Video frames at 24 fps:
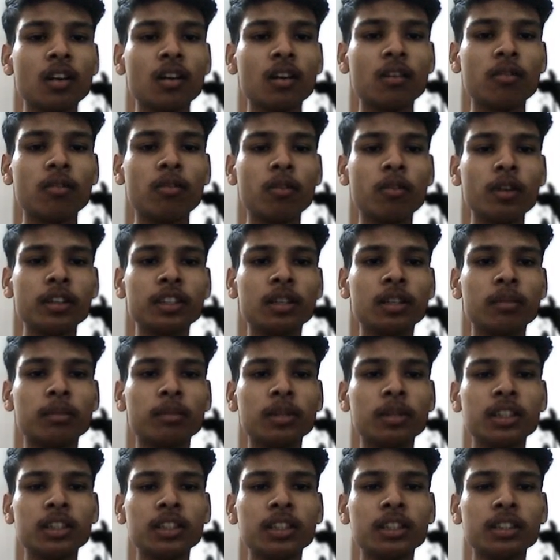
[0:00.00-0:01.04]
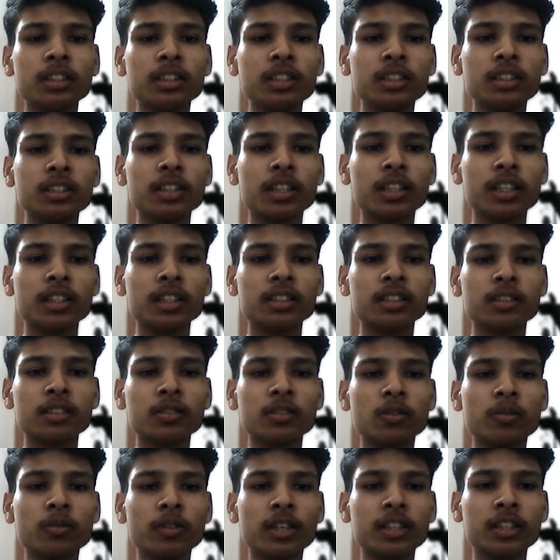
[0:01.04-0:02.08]
For example, in this case
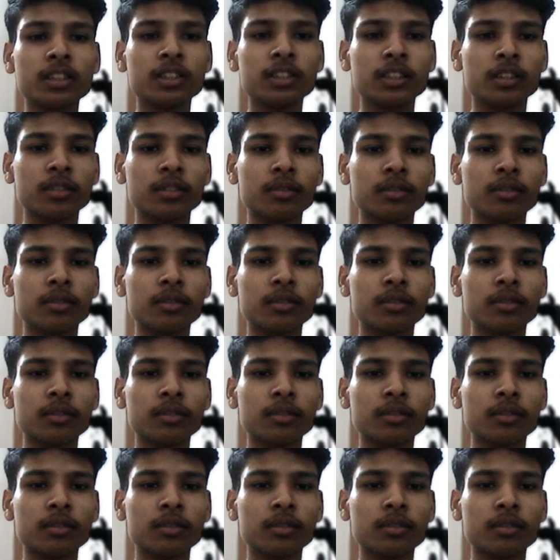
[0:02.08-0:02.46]
you can see